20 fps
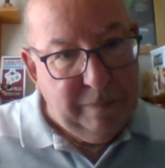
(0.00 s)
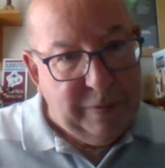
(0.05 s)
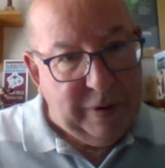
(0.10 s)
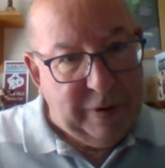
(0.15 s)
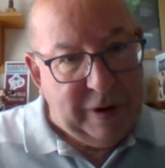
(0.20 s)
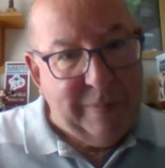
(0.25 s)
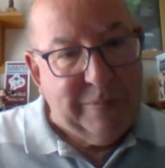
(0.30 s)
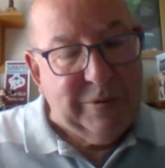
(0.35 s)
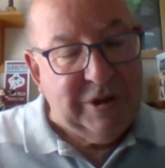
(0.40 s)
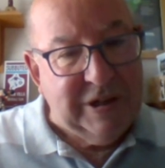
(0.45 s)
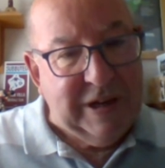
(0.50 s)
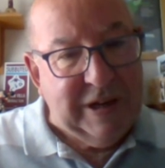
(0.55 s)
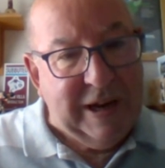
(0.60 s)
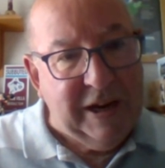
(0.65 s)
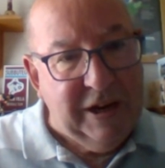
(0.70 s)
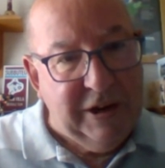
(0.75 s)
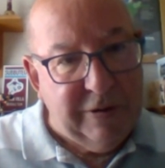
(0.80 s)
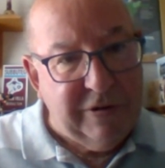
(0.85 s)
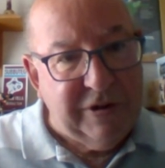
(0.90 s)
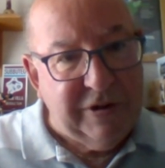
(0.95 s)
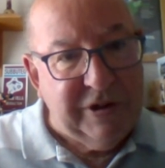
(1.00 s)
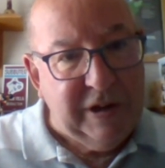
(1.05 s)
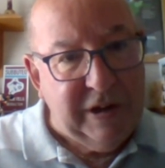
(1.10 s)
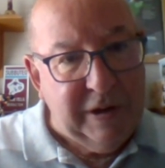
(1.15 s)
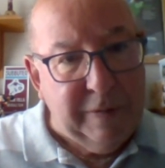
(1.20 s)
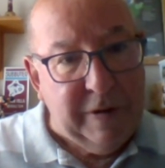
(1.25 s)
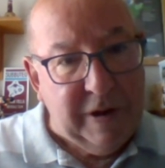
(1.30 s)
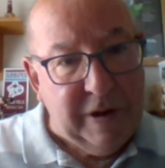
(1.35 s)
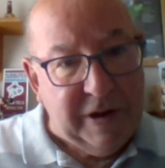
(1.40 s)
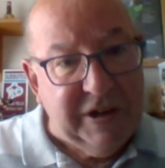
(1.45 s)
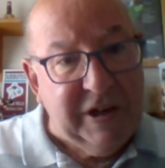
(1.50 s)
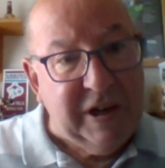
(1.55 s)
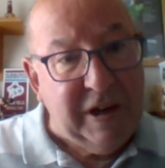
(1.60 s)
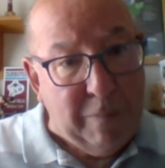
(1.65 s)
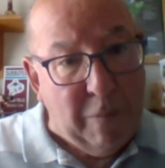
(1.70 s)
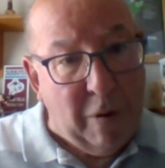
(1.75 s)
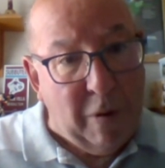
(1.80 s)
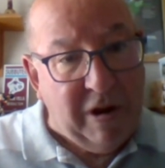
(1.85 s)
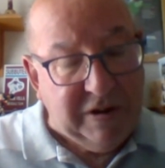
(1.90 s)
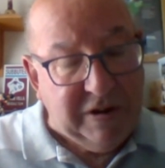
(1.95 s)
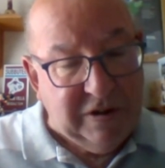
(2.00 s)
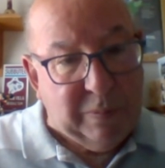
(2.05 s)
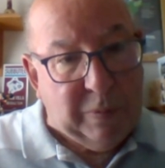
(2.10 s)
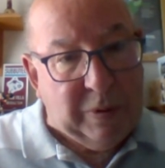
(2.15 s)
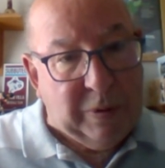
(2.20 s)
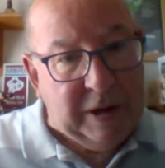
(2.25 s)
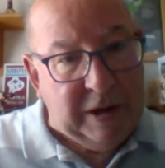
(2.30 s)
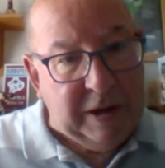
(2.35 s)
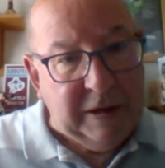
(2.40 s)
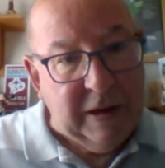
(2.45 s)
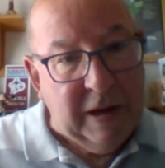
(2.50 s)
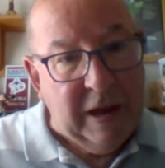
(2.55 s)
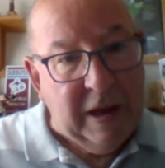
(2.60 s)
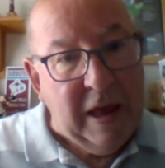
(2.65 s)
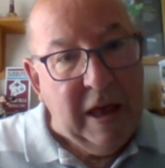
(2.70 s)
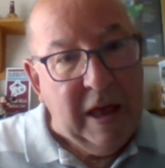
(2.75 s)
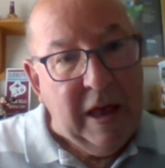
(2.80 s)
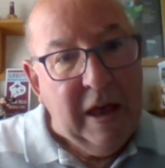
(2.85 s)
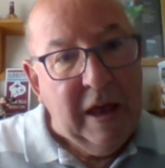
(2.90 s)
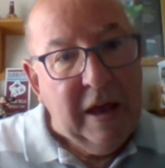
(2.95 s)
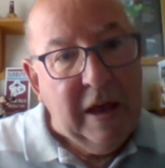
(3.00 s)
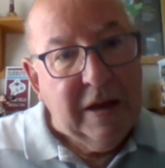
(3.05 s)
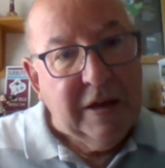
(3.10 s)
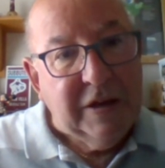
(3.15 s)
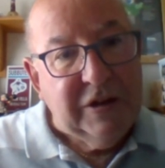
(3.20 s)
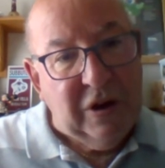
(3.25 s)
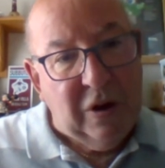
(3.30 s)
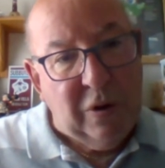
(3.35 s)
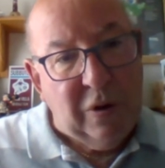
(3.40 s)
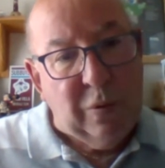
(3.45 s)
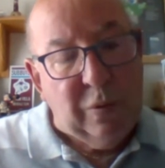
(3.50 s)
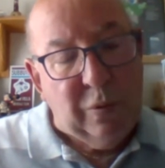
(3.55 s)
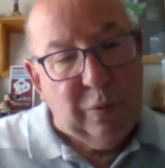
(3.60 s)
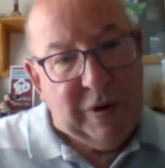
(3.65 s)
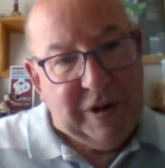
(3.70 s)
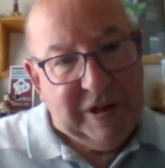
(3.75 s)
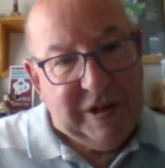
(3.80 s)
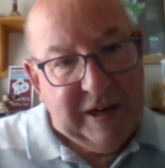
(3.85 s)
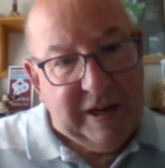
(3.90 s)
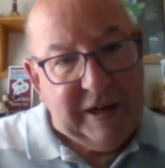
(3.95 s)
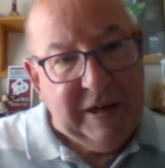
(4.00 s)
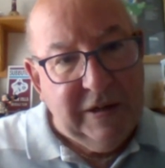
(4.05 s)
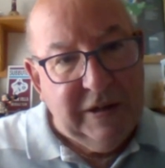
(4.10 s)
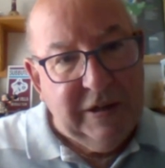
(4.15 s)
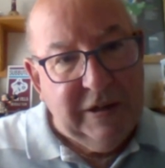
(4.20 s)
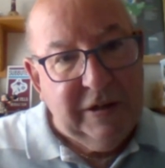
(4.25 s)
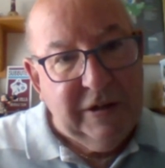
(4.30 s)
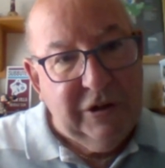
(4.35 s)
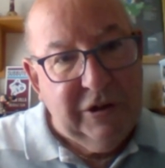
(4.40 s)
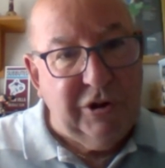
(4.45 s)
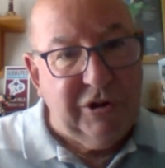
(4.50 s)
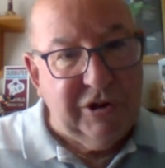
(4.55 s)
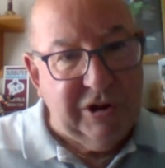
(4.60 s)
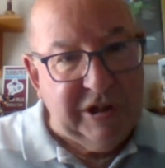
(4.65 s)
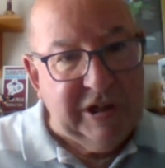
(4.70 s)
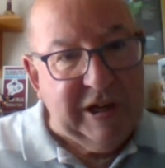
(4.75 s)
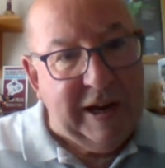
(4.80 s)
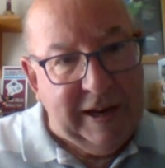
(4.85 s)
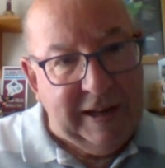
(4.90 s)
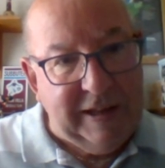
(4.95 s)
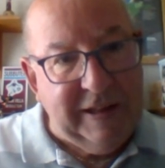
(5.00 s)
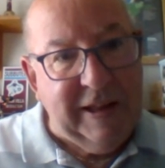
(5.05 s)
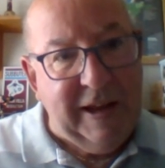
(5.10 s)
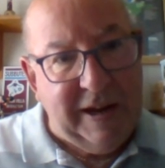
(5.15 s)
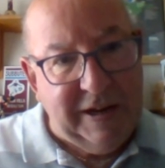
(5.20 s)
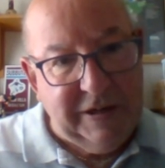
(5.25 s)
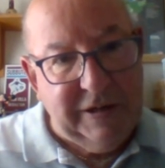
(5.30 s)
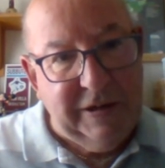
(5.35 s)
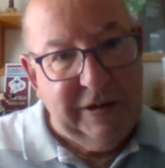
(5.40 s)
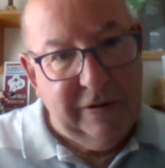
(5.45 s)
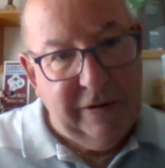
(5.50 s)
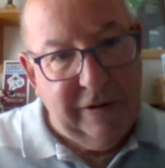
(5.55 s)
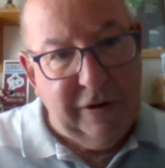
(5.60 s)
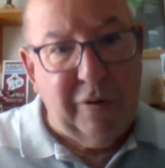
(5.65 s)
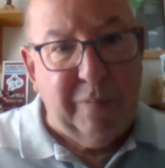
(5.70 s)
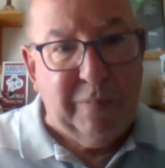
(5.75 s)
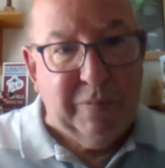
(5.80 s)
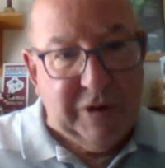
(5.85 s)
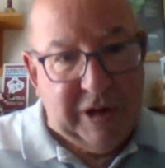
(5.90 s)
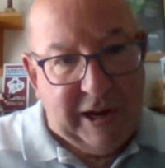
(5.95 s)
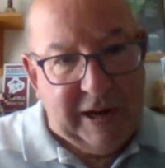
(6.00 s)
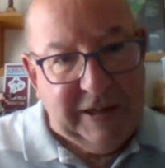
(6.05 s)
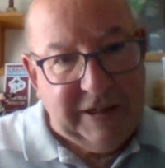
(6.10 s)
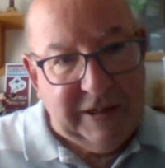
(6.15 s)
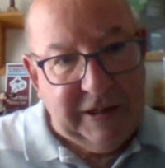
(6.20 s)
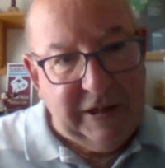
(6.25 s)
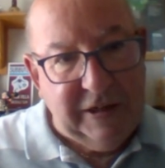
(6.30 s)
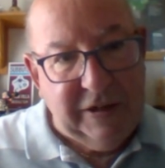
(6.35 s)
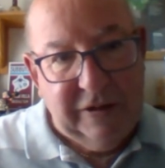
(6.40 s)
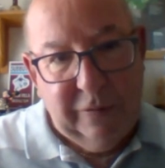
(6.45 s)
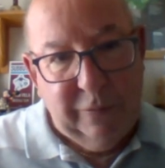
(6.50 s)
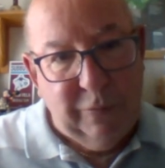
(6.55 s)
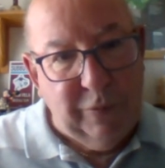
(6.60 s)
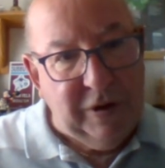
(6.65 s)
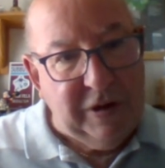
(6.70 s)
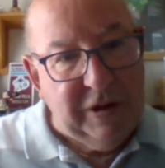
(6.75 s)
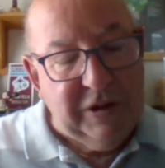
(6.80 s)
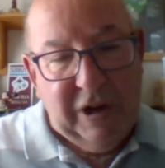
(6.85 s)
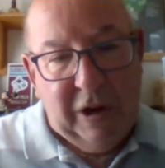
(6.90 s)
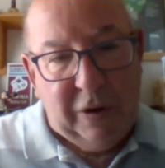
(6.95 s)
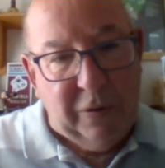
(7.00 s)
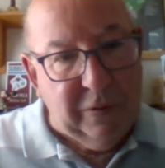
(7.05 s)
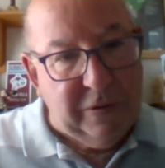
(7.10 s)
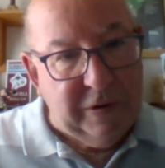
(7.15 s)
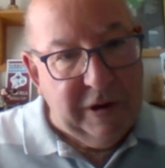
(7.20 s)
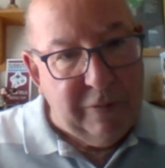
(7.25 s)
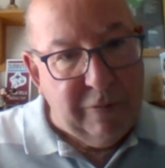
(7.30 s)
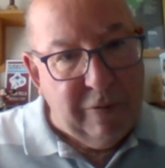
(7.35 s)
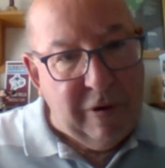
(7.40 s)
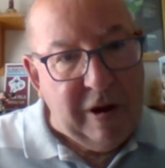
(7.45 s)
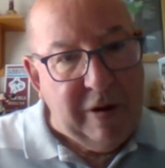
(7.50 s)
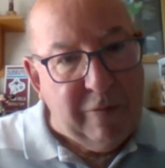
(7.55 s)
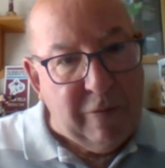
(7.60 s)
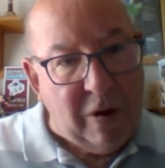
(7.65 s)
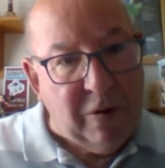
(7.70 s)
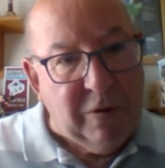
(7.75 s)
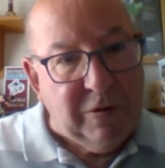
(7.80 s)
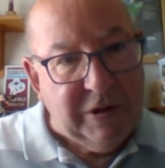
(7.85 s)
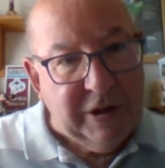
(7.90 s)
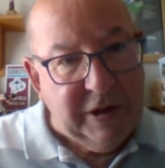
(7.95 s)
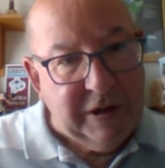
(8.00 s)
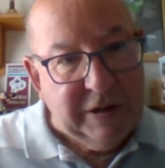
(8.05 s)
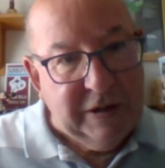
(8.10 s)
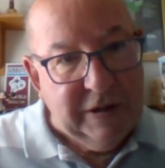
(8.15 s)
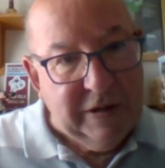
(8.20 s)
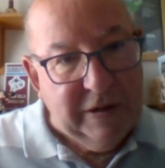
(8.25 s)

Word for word: perhaps as accurate as it, as it might have been so we didn't just take that and update it. We totally rewrote it.